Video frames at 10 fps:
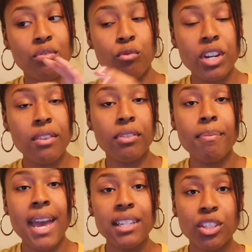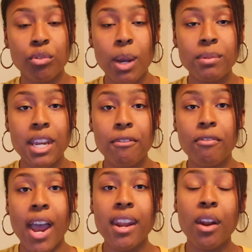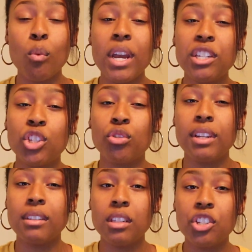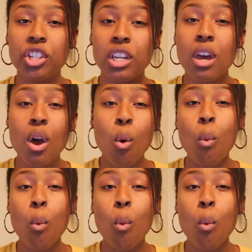read from that script and find out a way to transition